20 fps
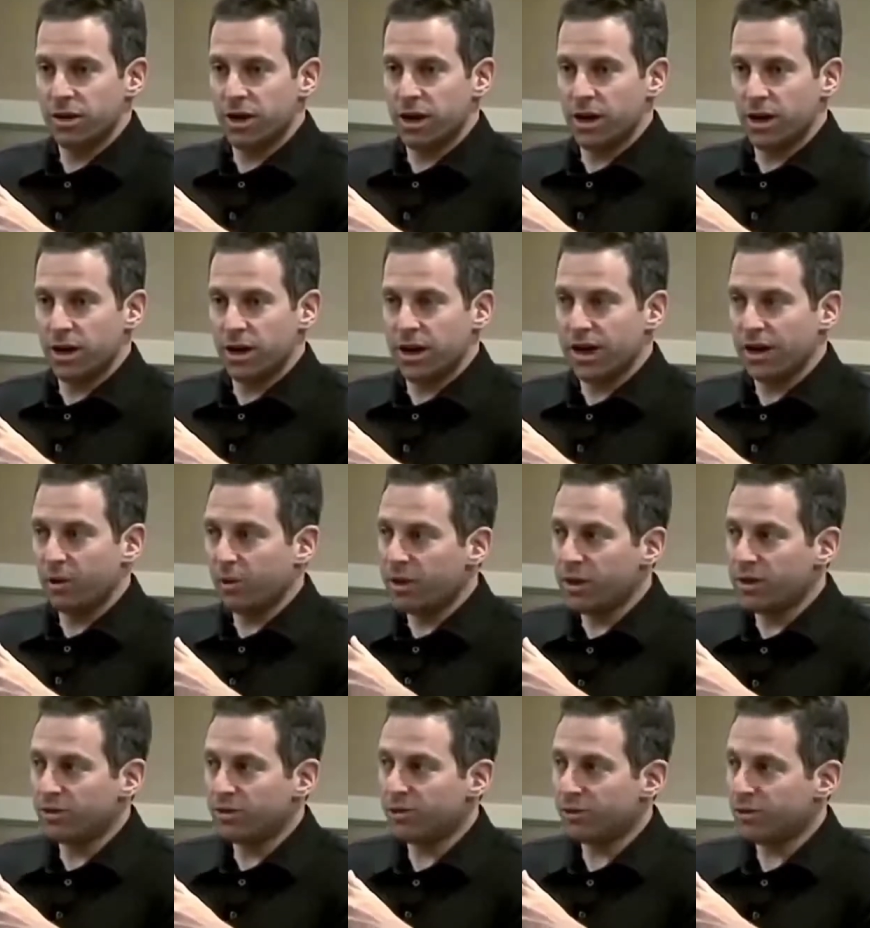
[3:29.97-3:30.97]
Uh, and
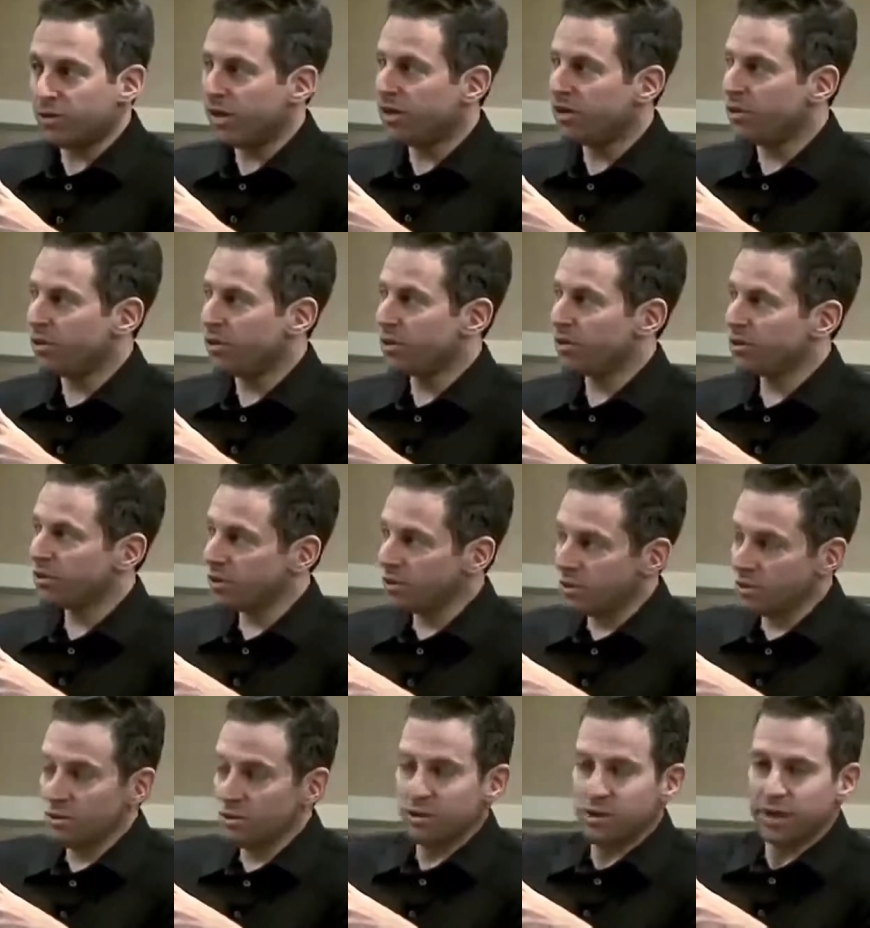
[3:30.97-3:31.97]
we are free to
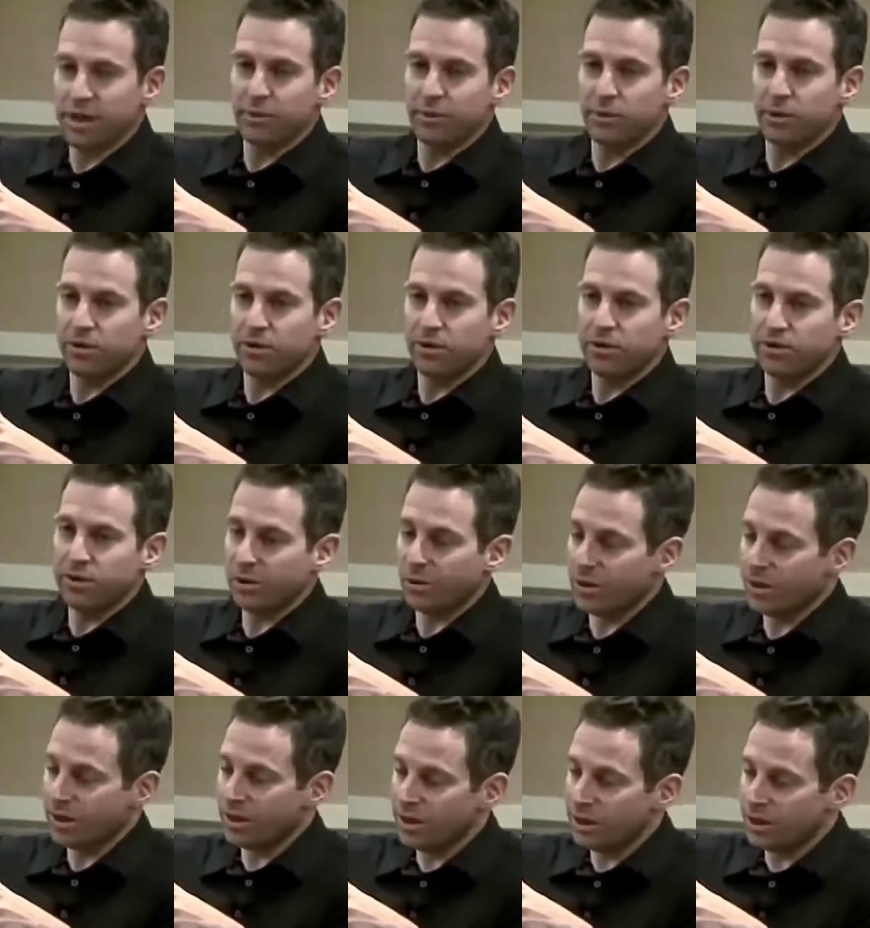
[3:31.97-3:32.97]
exclude that person. Say,
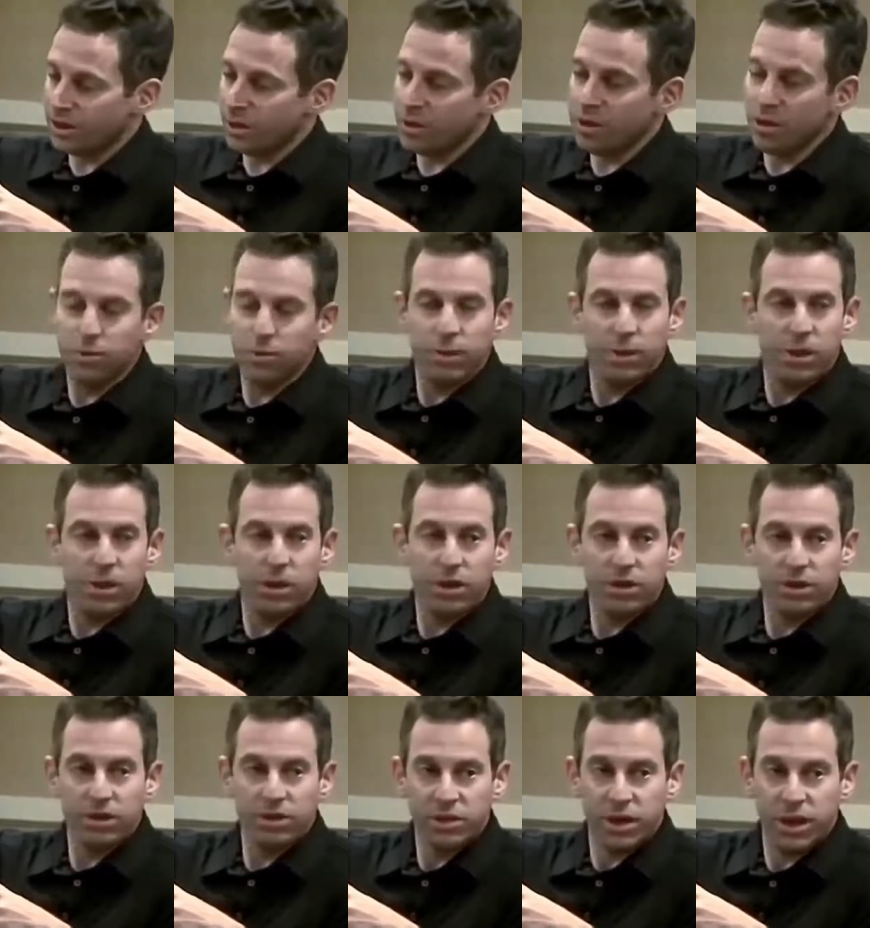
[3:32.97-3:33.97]
well, you, know, you really don't belong
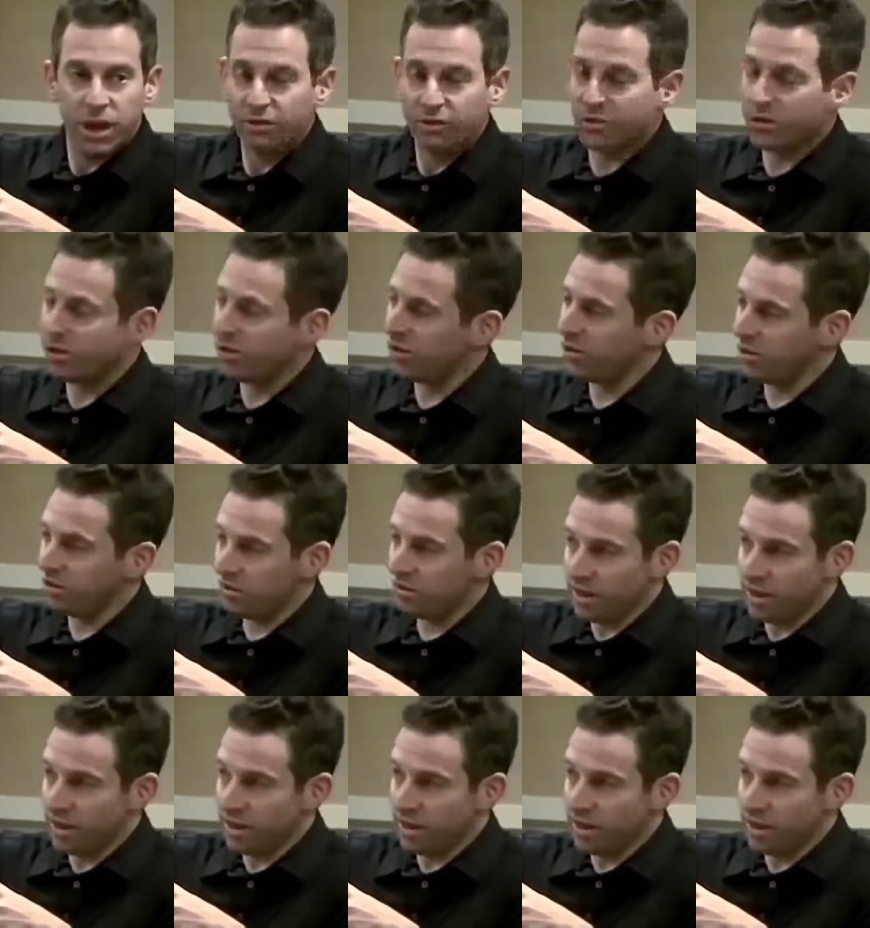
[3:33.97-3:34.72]
at this conference.